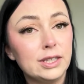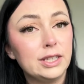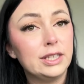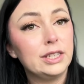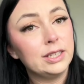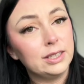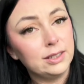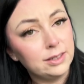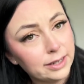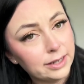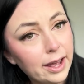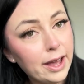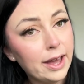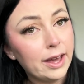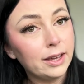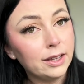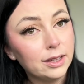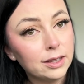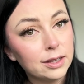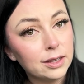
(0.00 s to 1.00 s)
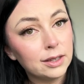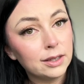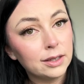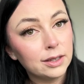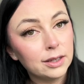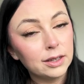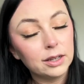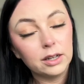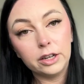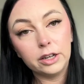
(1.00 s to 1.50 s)
today.
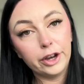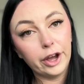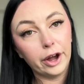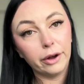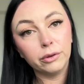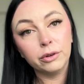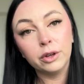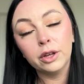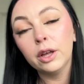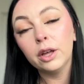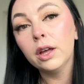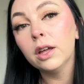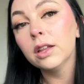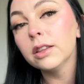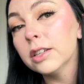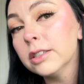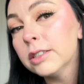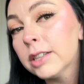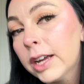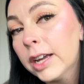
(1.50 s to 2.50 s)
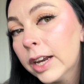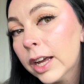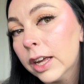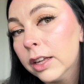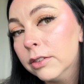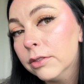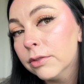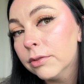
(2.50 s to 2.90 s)
No, this ain't it.